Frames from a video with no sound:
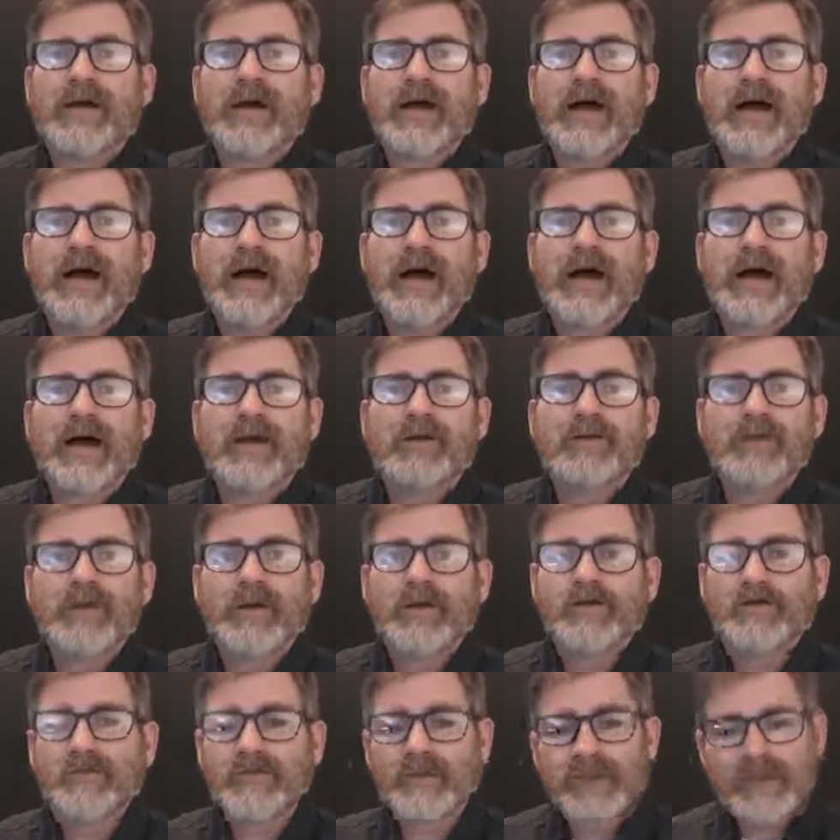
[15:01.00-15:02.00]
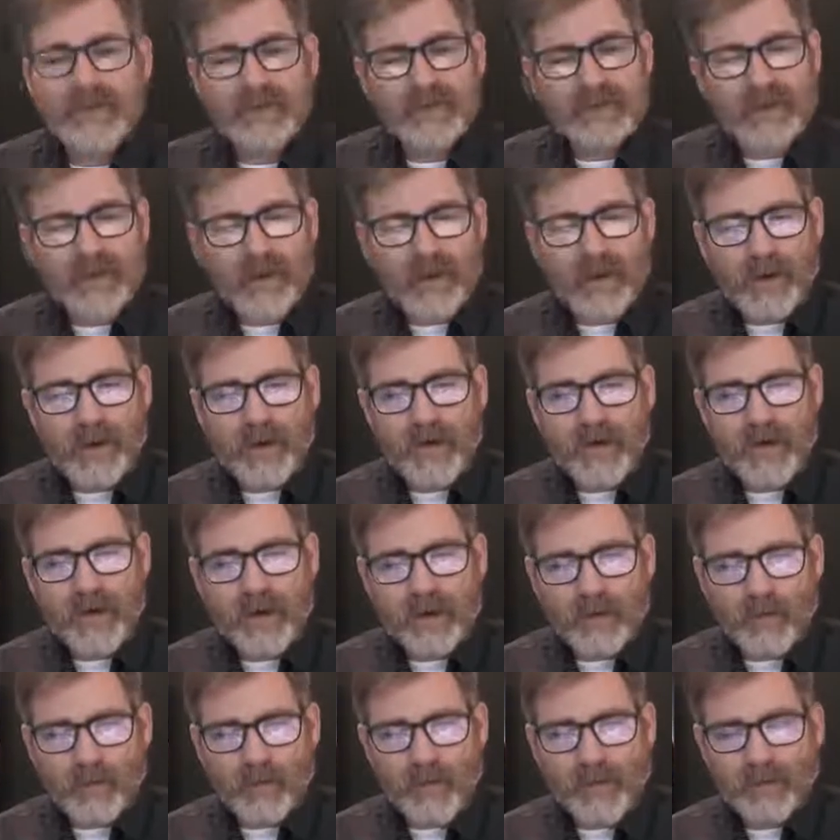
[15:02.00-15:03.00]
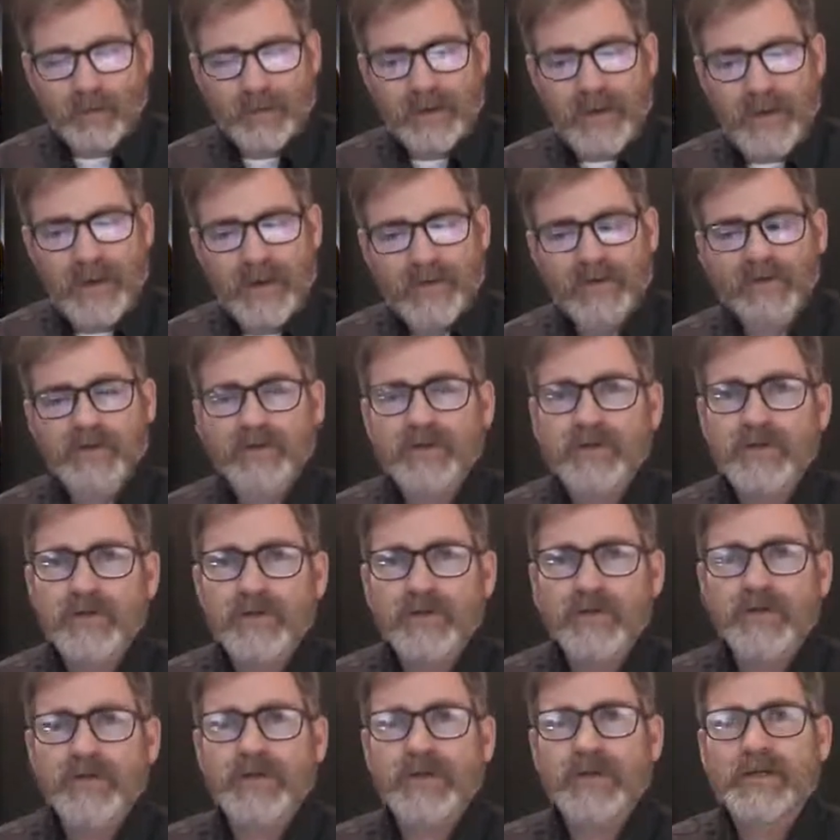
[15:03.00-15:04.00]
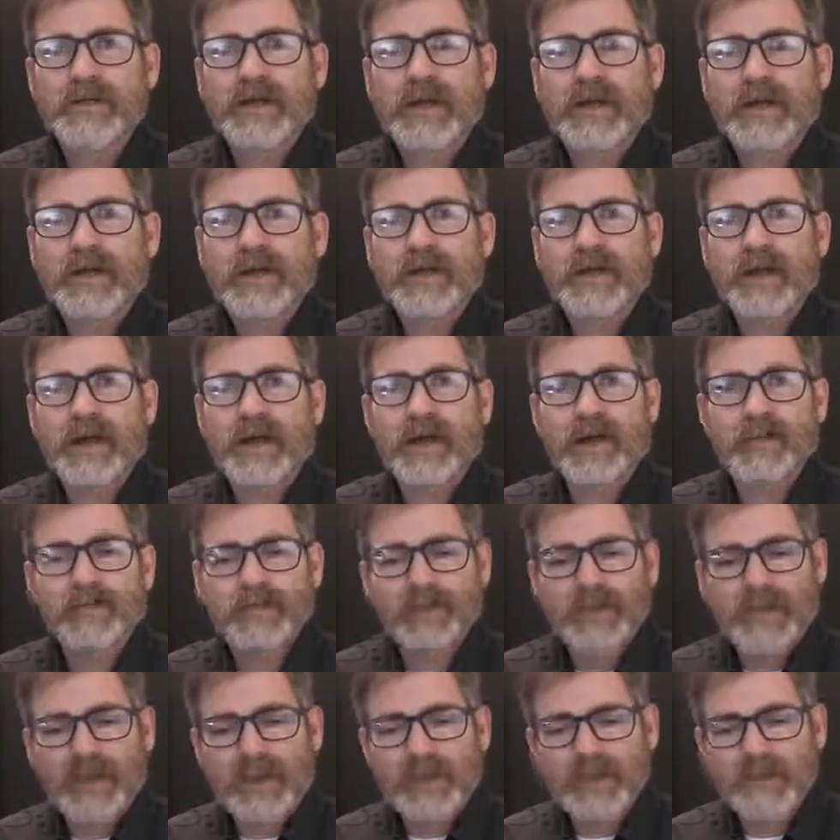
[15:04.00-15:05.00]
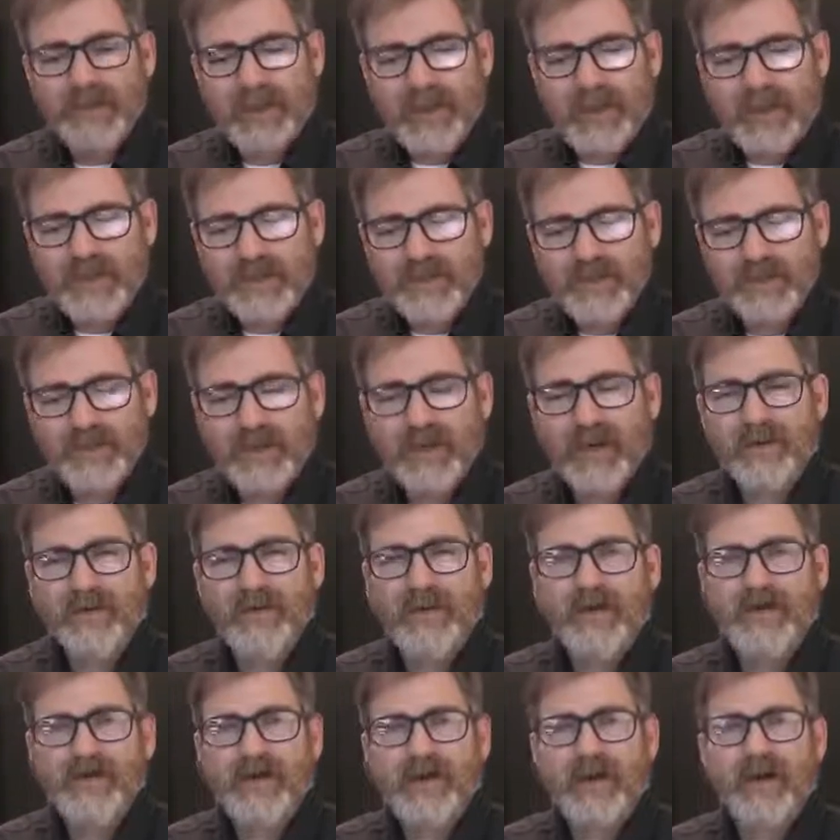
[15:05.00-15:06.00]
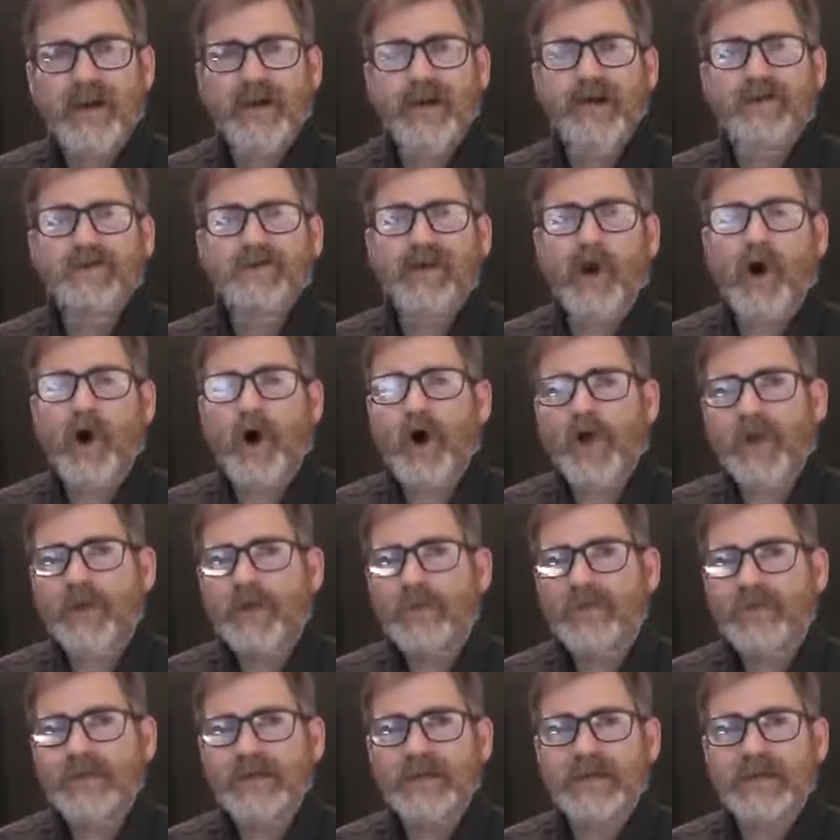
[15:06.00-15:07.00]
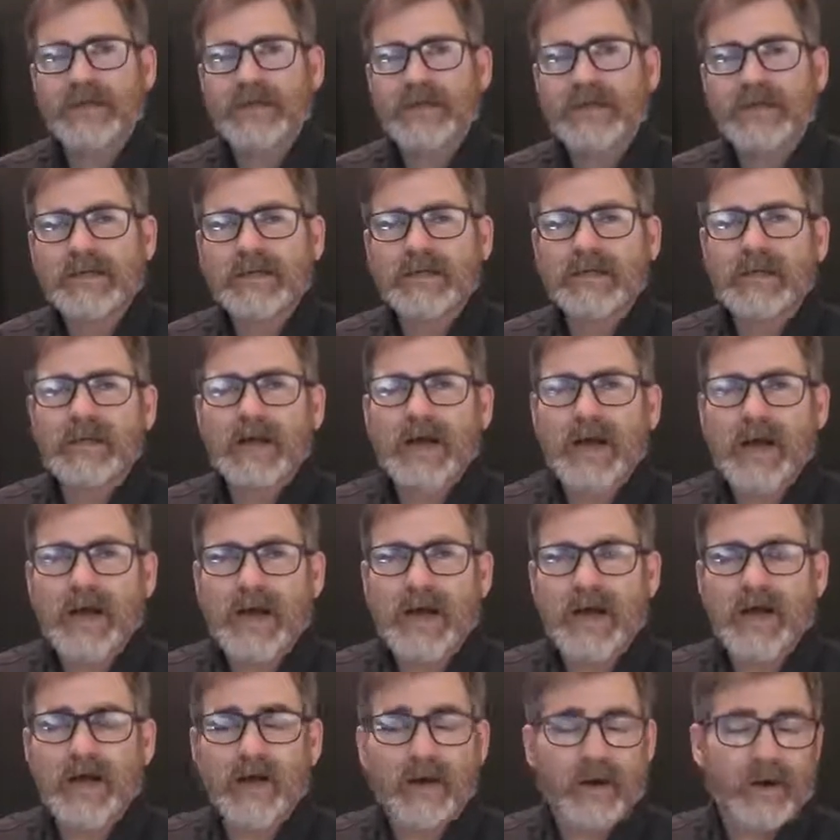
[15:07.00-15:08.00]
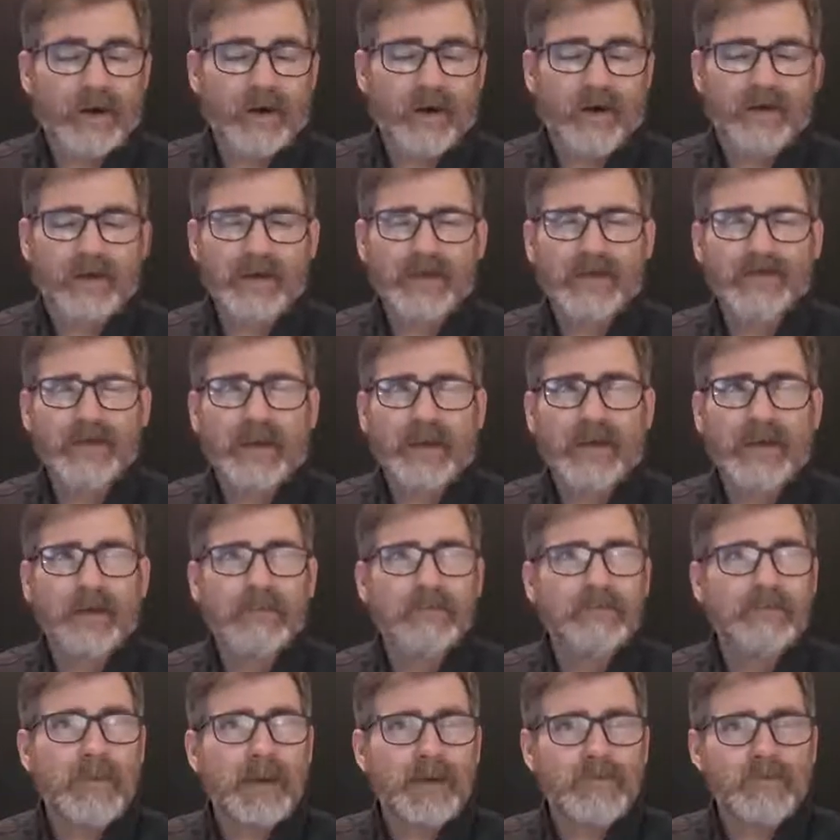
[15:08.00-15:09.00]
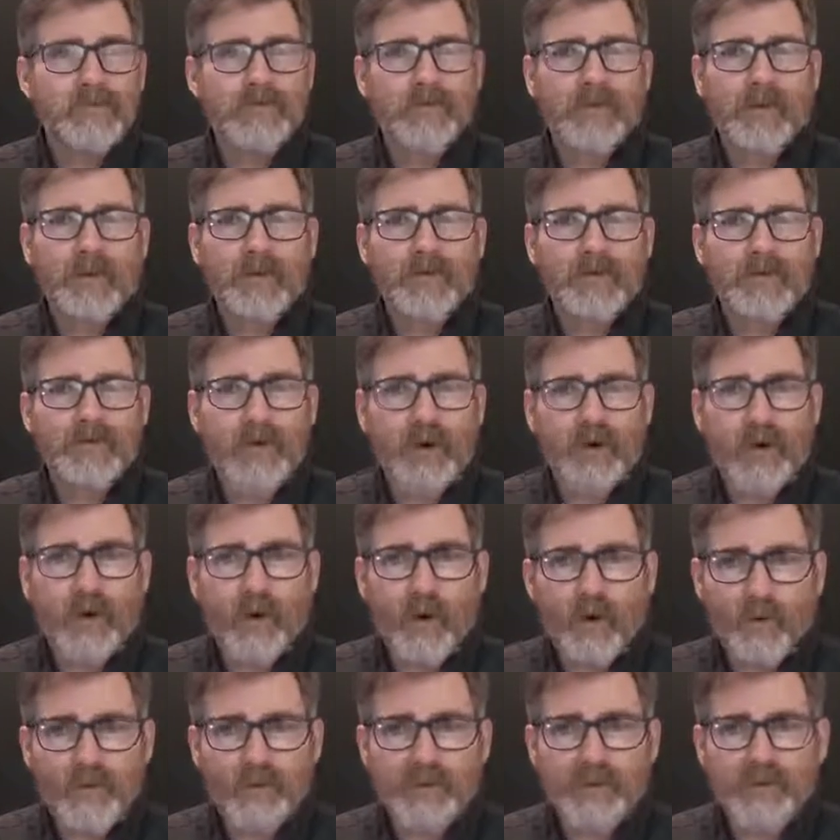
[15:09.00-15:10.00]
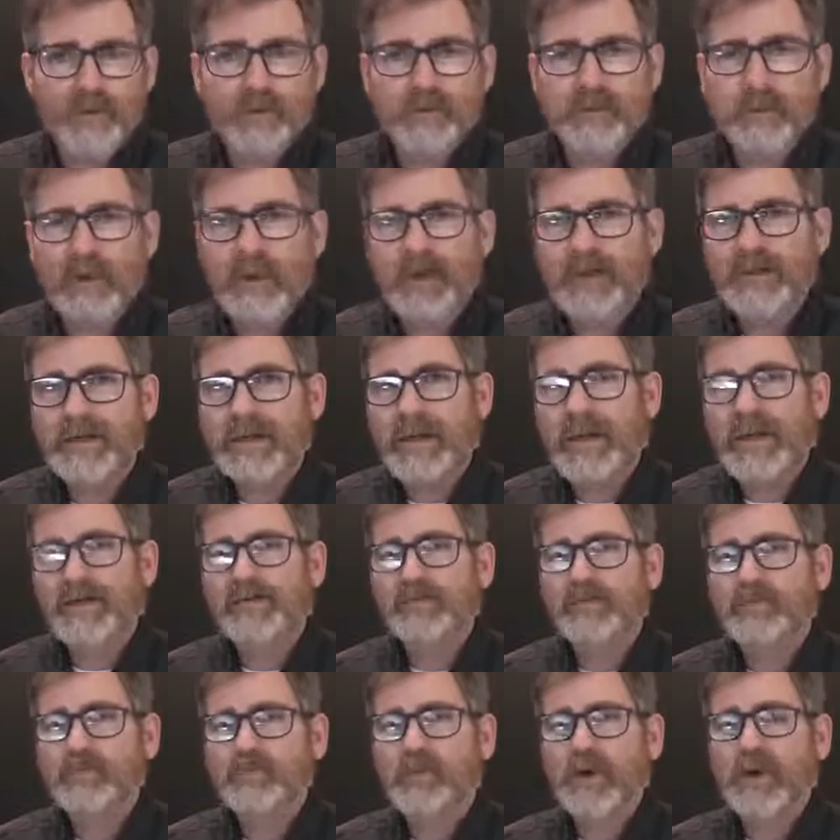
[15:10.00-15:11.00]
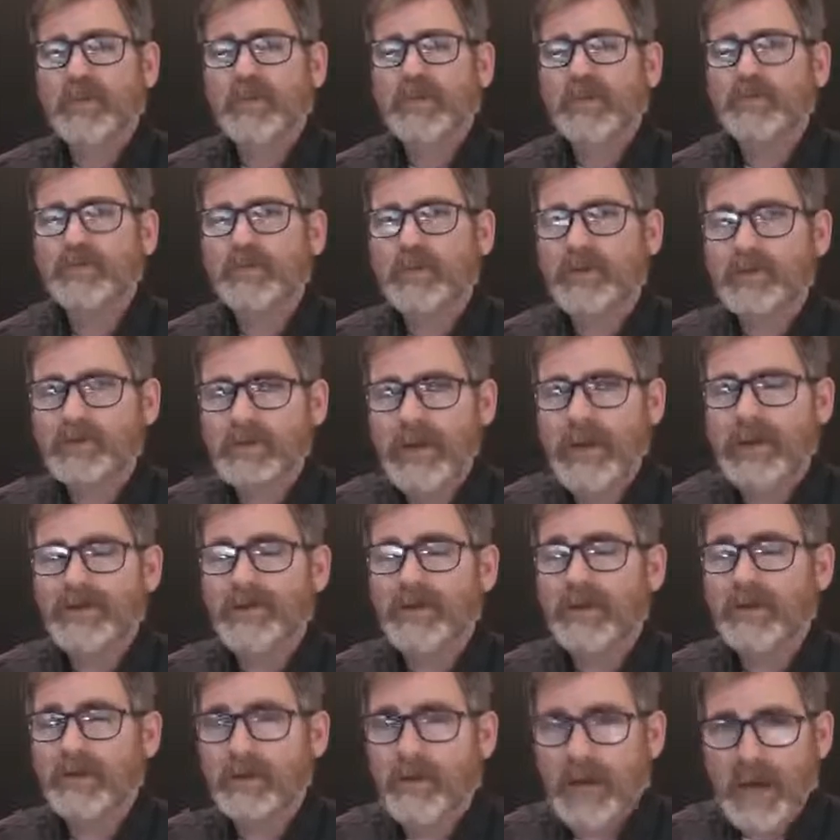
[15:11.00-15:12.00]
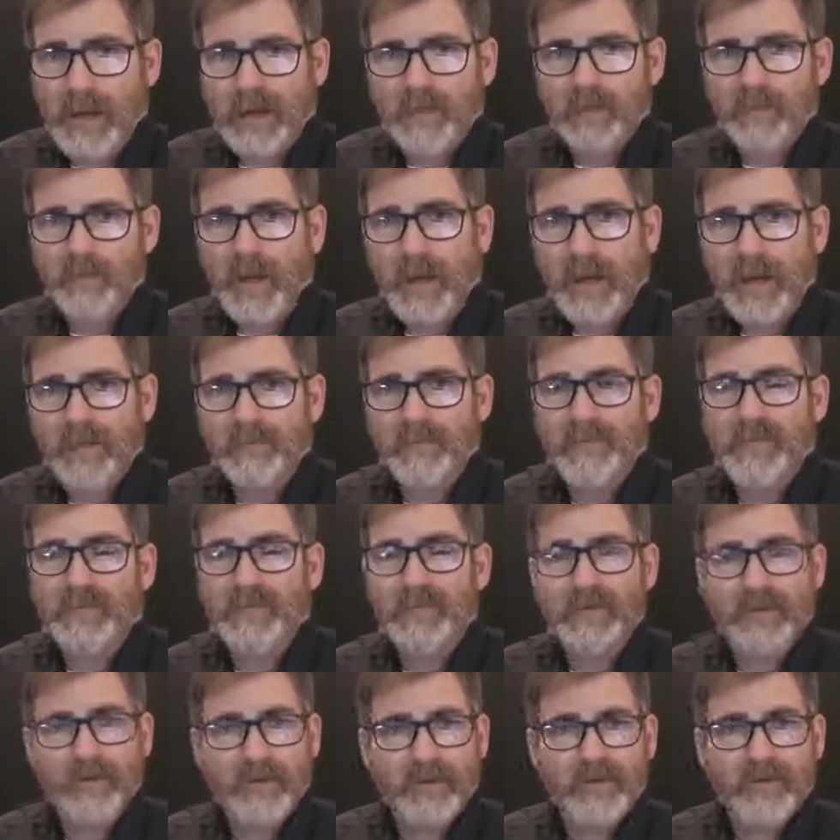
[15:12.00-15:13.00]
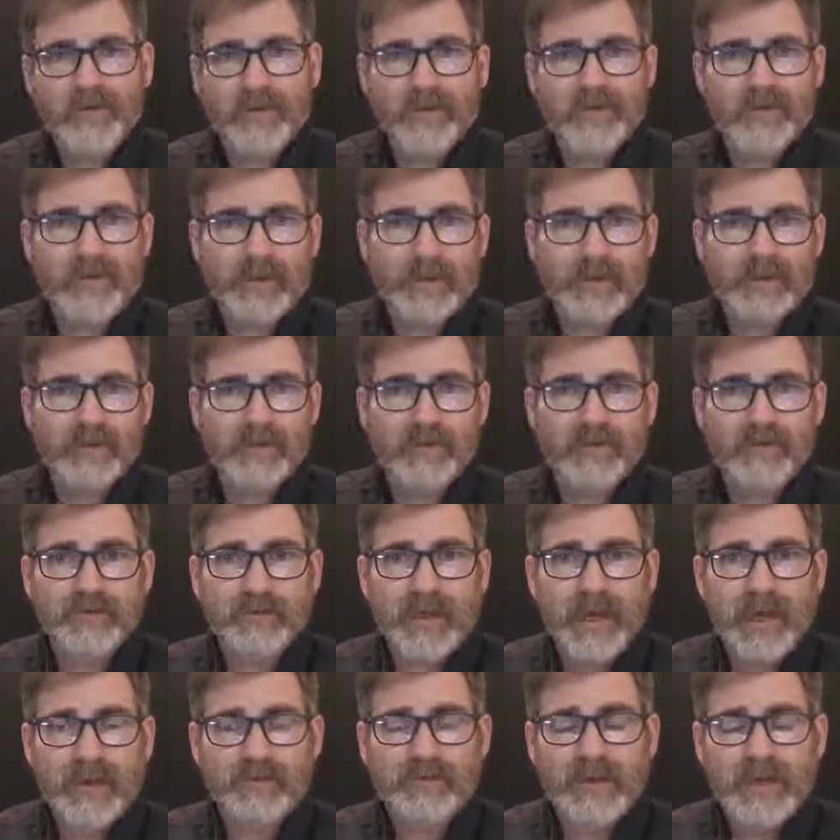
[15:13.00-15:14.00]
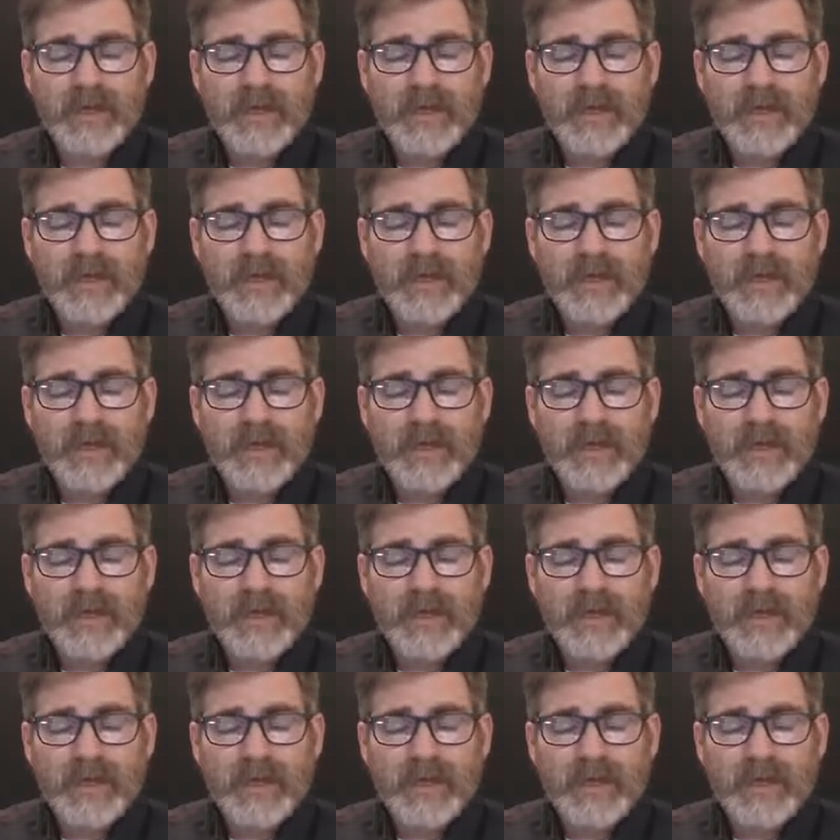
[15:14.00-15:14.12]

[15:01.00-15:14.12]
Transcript: Our web guy has included a page there that carries all of the or at least like a month's worth of our old news broadcast as well, because we do have a lot of traffic that goes to Israeli News Live.